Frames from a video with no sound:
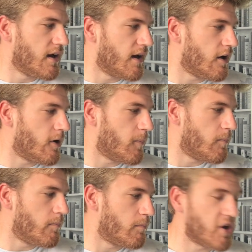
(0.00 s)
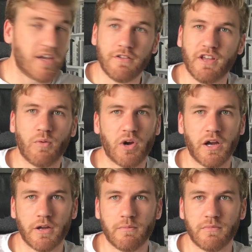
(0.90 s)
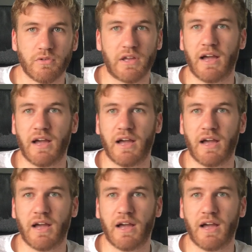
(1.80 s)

But I use it at work. so I